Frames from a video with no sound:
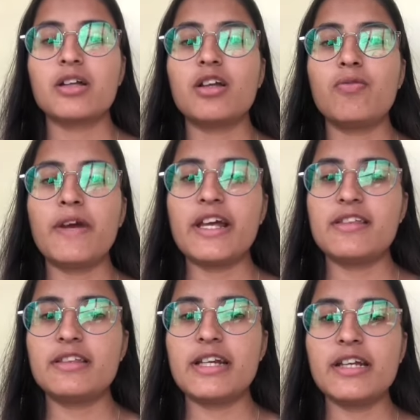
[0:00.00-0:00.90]
The phase
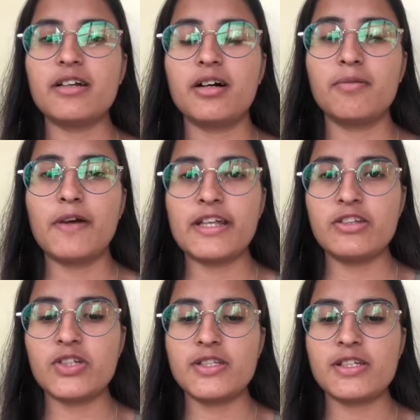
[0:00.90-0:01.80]
3
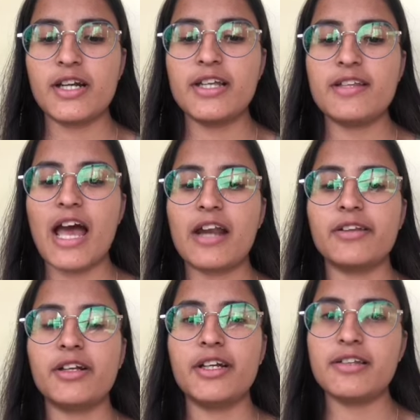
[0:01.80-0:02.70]
studies are
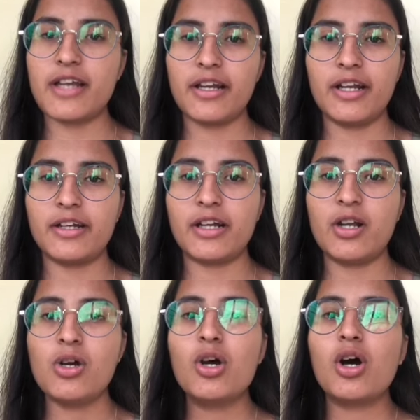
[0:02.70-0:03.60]
designed